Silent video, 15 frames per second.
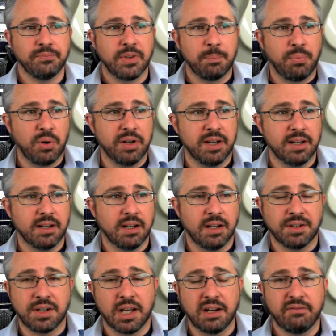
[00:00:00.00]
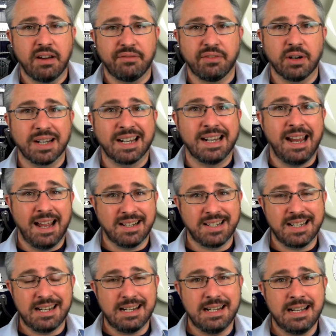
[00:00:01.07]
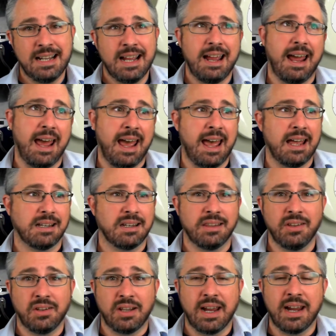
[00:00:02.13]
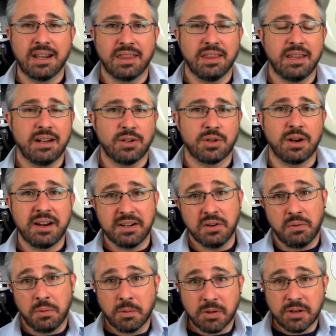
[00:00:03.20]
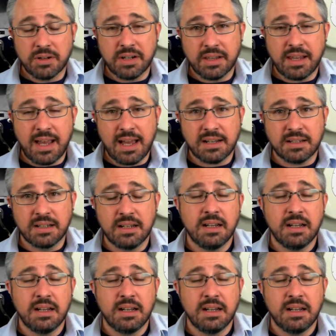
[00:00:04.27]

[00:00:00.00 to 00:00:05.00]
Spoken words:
put in a ton of effort guessing at the length and then trying to order to that.